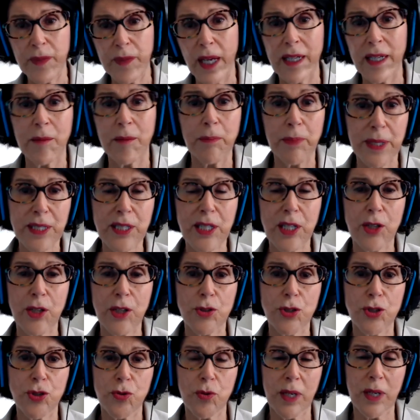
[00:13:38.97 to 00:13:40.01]
kind of busier
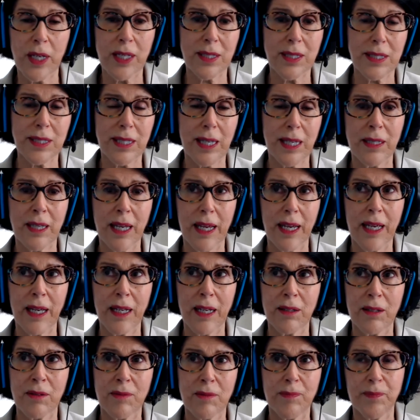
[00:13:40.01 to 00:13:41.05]
streets
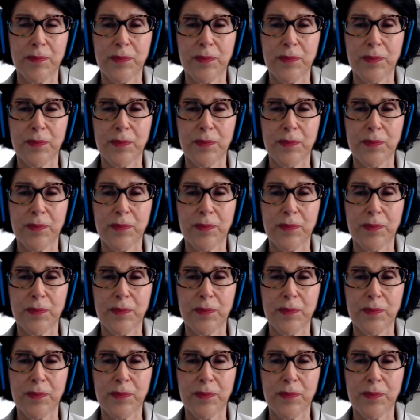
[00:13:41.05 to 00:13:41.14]
and